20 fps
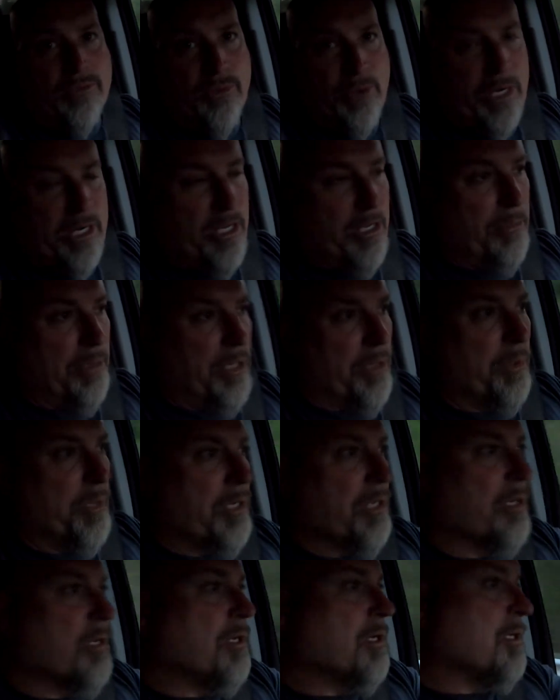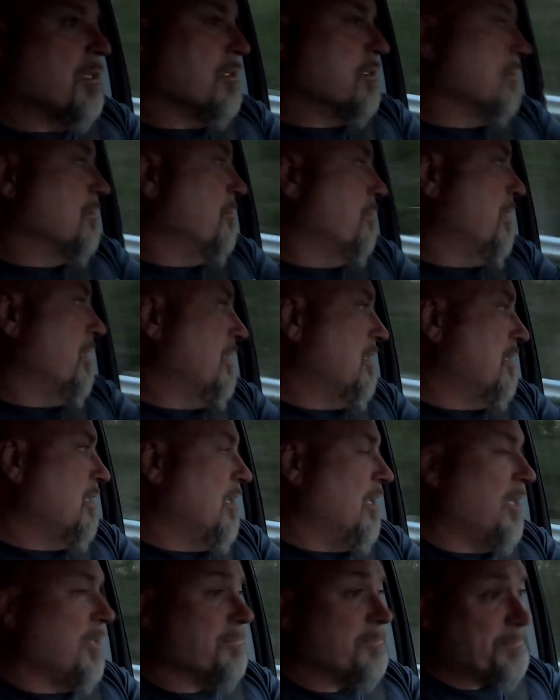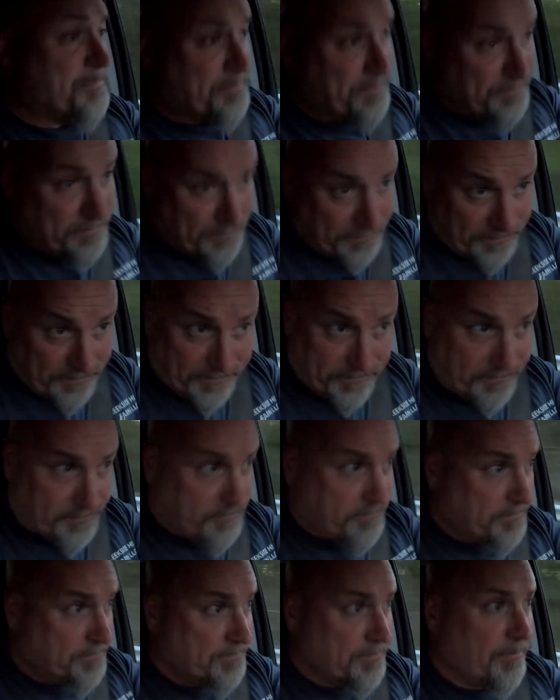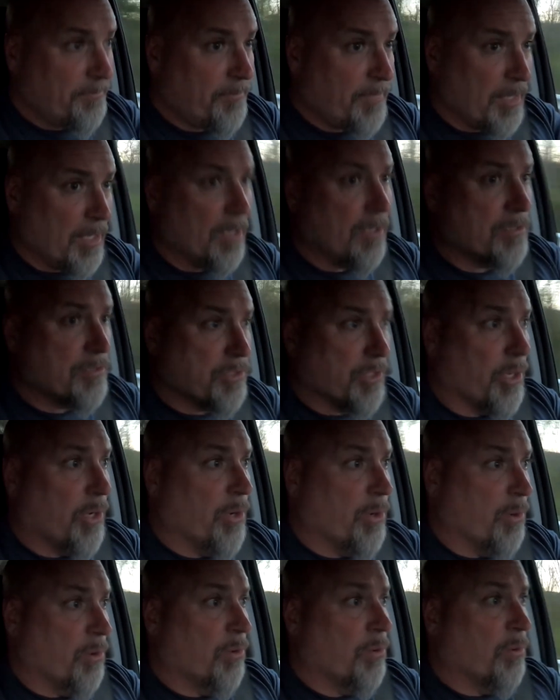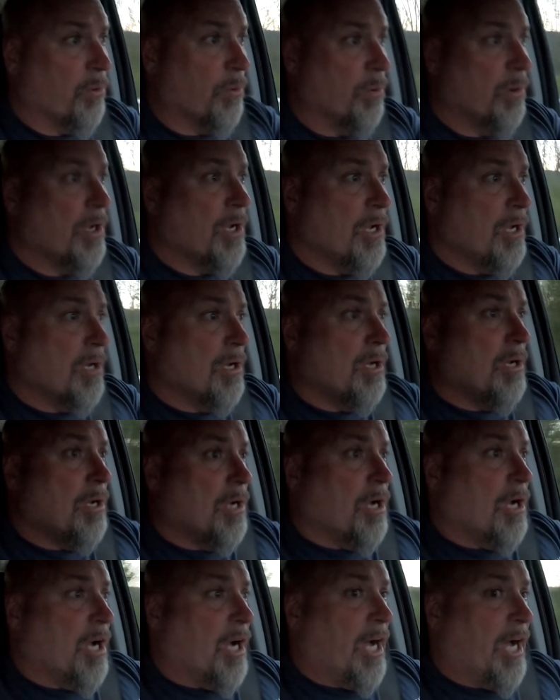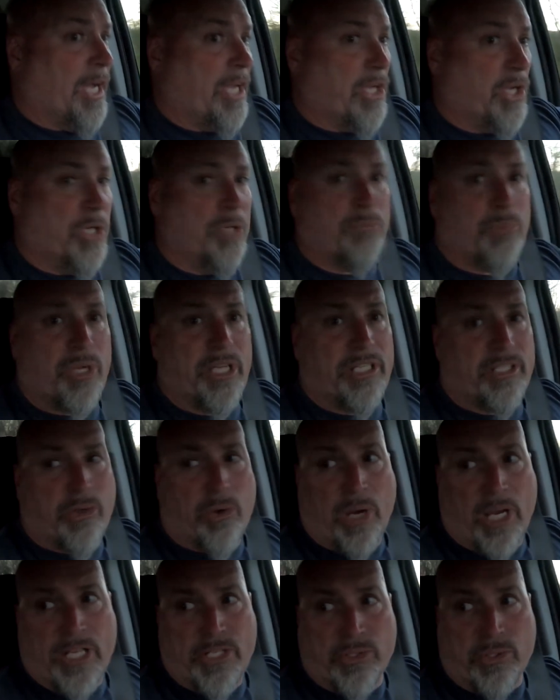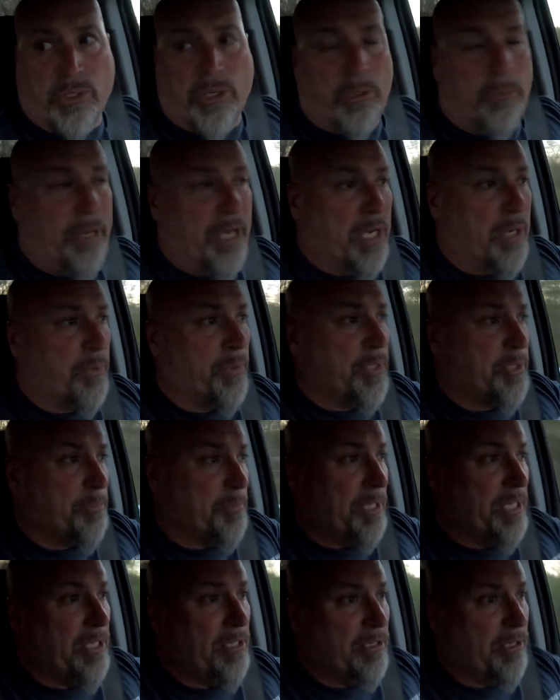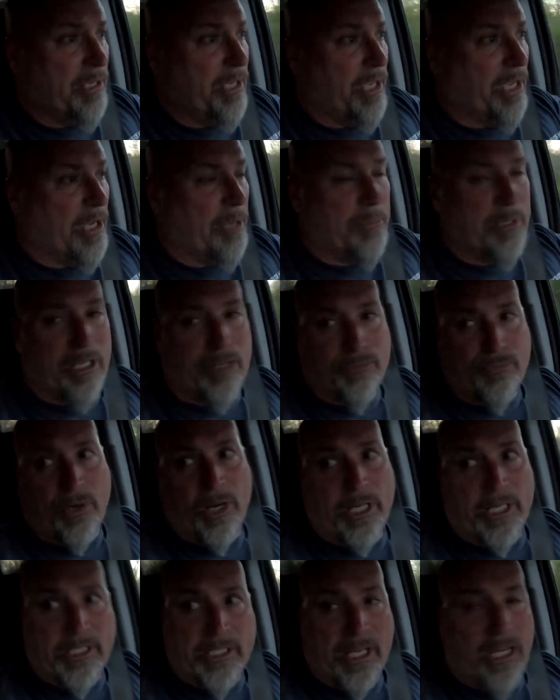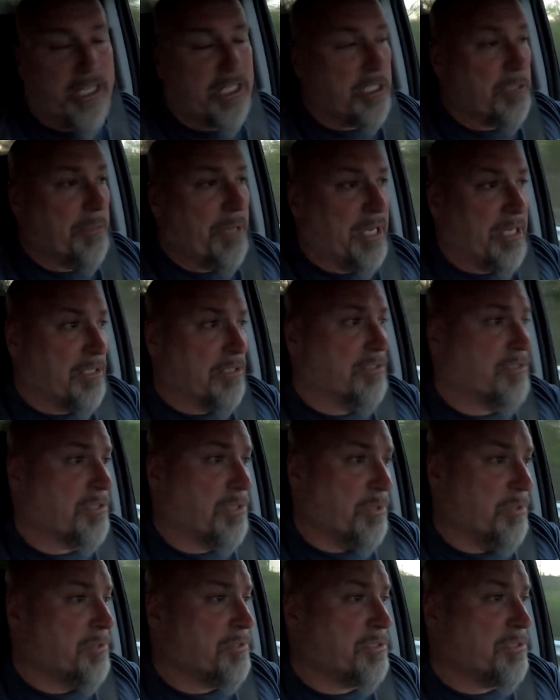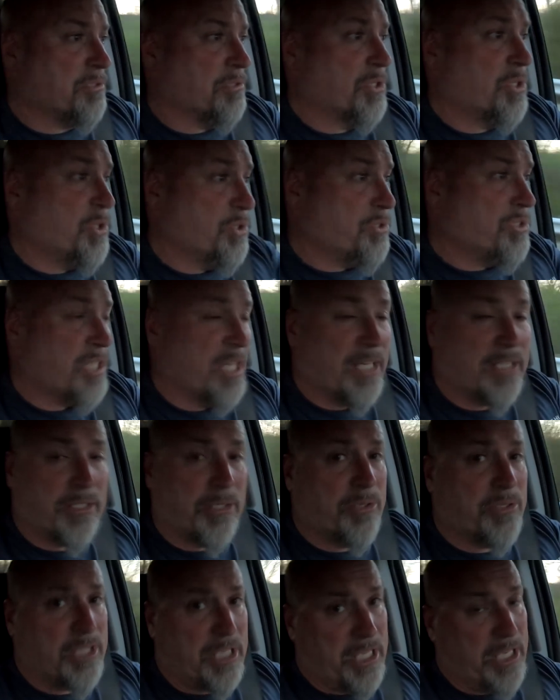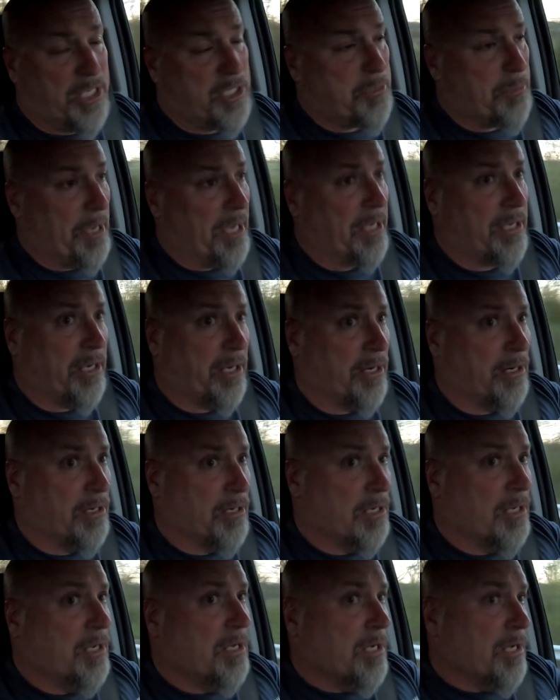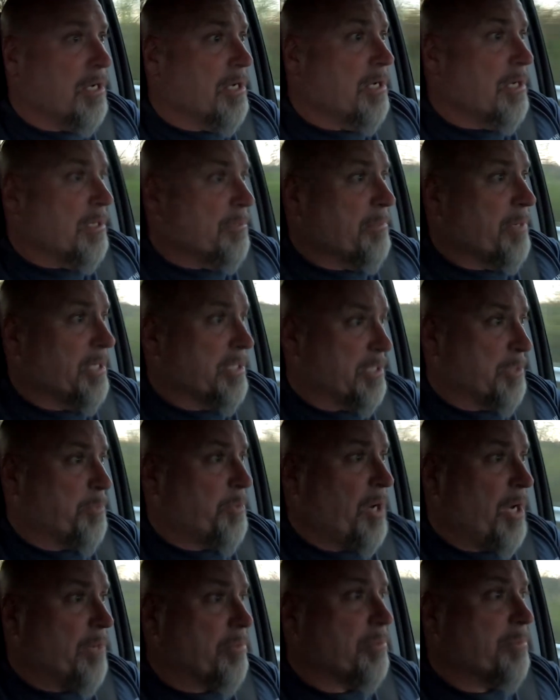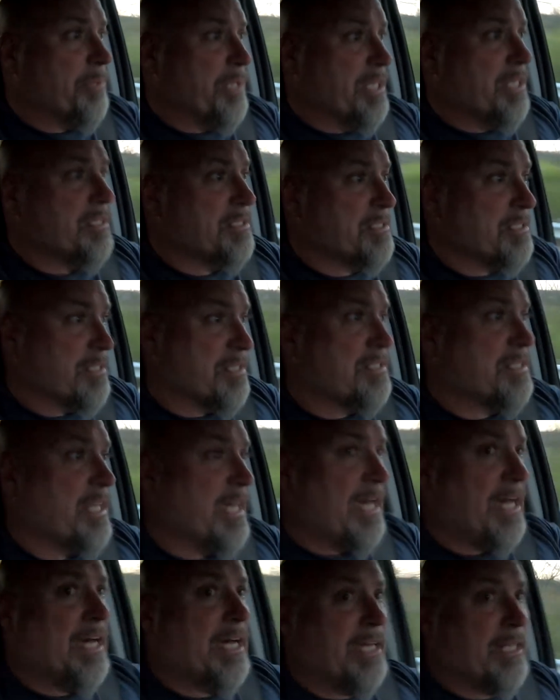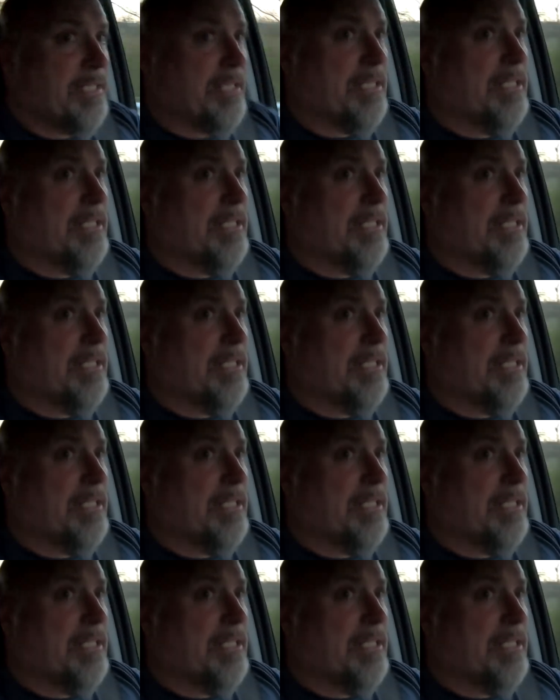right now, by the way. But um, so I couldn't bring the grain drill back with me. I, am not afraid to tie it to the back of this goose, gooseneck. There's a hitch back here. But the problem is, is that